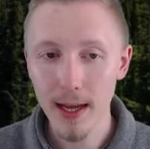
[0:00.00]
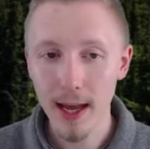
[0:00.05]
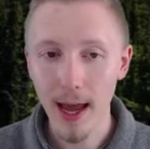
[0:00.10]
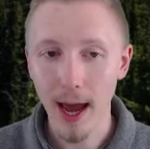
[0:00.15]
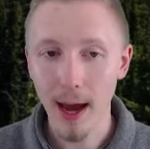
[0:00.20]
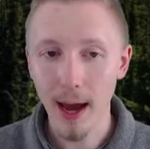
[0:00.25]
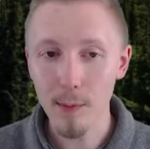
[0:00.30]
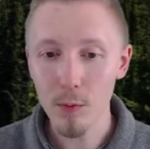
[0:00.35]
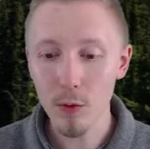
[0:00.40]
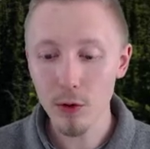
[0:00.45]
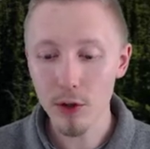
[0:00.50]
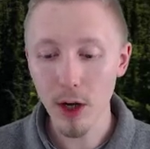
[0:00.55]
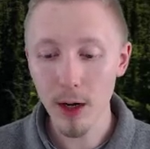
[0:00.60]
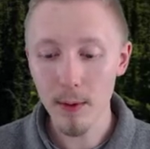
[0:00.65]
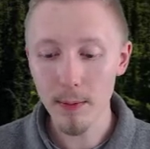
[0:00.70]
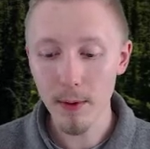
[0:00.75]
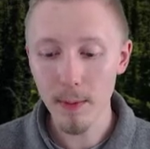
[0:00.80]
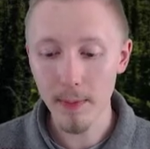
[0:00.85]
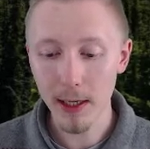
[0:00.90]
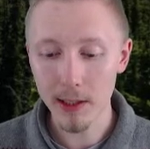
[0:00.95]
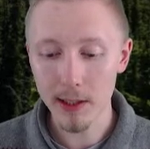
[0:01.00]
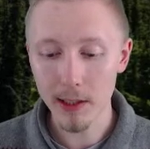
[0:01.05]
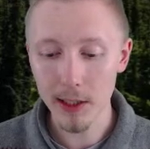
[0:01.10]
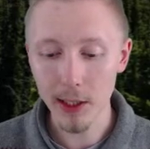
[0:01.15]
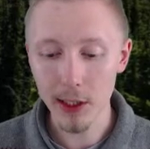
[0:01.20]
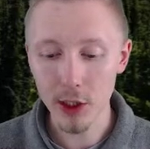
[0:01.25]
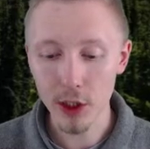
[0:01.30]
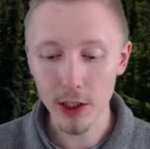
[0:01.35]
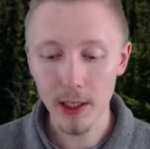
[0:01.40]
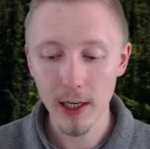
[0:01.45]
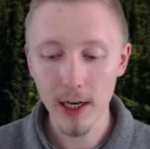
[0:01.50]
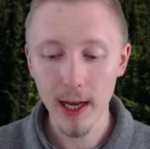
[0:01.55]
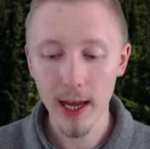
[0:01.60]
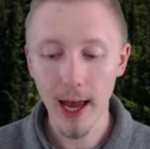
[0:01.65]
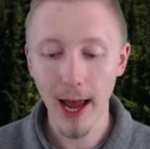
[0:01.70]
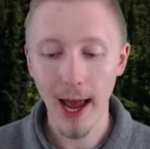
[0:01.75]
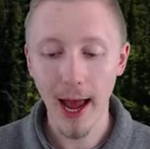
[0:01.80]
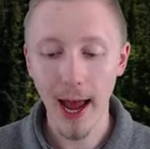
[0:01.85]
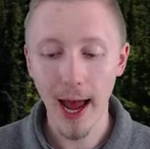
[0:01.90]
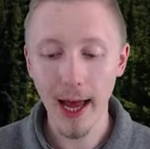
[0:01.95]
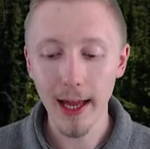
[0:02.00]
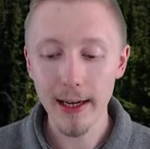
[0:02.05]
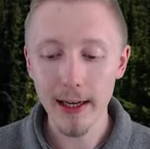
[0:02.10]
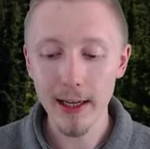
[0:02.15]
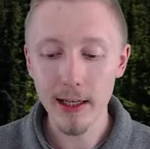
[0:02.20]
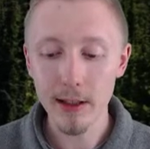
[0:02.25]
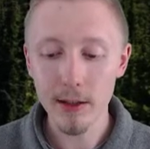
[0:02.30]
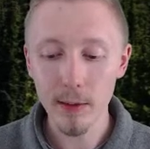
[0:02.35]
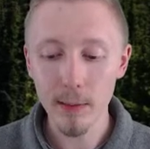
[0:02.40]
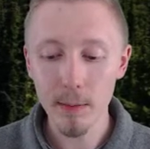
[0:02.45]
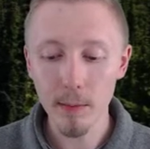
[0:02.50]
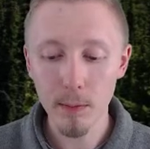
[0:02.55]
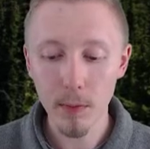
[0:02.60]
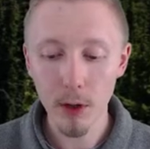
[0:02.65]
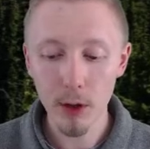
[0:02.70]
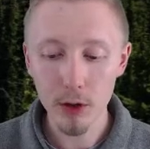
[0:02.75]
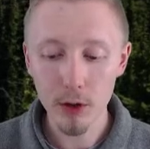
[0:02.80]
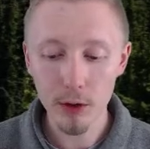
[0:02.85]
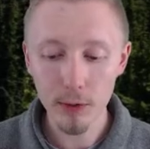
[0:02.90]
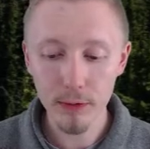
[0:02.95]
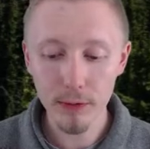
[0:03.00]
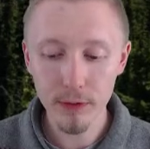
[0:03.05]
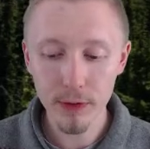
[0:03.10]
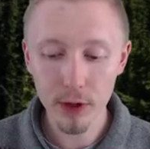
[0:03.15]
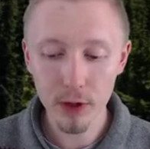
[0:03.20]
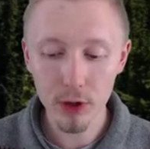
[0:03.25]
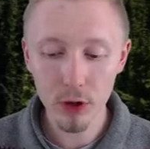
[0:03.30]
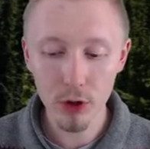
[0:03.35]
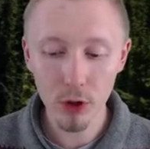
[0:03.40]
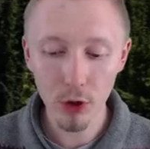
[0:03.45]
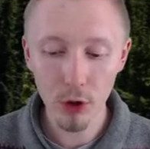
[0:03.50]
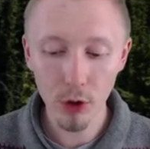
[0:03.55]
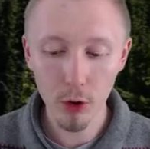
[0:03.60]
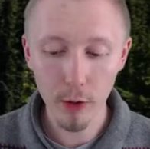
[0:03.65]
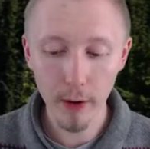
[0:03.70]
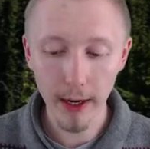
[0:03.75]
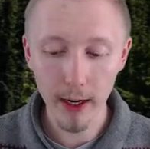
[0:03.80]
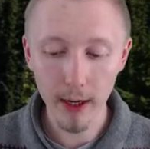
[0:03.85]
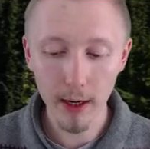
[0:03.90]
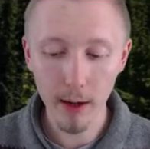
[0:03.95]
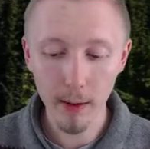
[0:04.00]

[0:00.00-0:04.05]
and we'll type the message added model for storing